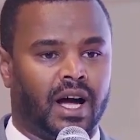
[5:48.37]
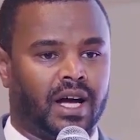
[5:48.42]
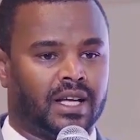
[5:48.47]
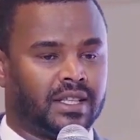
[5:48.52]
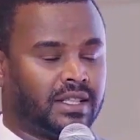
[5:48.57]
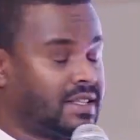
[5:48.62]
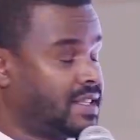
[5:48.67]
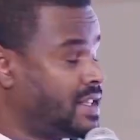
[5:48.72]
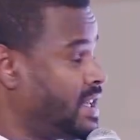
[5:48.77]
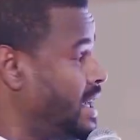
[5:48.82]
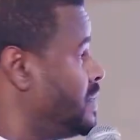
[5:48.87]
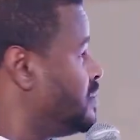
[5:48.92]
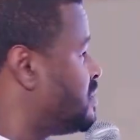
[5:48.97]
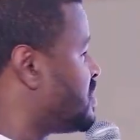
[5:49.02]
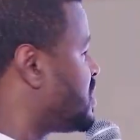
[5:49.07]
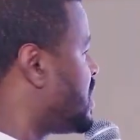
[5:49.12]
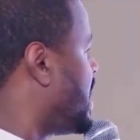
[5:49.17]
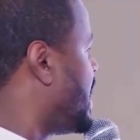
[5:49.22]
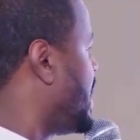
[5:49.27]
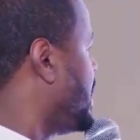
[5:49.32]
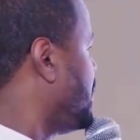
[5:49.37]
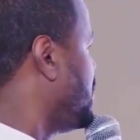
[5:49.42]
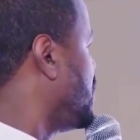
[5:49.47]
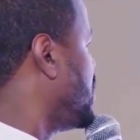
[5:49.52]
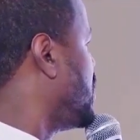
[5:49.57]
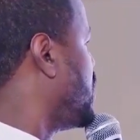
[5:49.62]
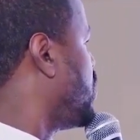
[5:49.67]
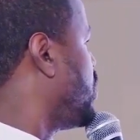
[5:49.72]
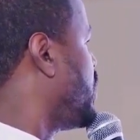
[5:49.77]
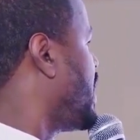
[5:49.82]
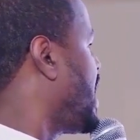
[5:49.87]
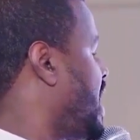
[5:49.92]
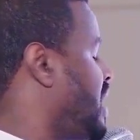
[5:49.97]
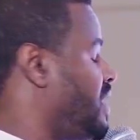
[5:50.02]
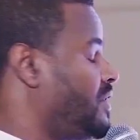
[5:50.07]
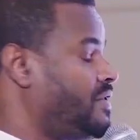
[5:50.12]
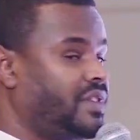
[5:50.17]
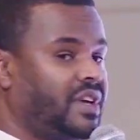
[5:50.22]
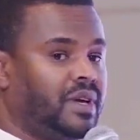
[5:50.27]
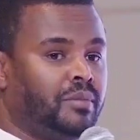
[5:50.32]
At the same time, we
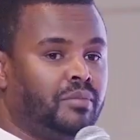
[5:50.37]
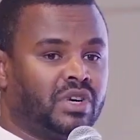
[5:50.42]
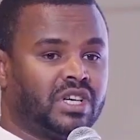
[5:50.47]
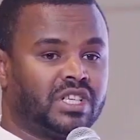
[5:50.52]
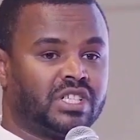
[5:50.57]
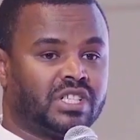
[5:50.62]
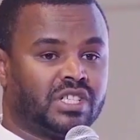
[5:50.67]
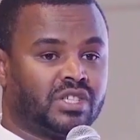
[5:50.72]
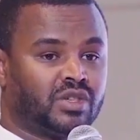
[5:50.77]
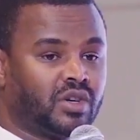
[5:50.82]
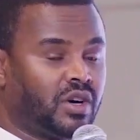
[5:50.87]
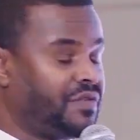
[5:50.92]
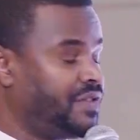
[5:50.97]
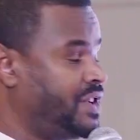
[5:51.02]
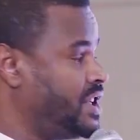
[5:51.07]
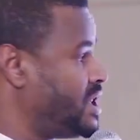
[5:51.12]
have emergence of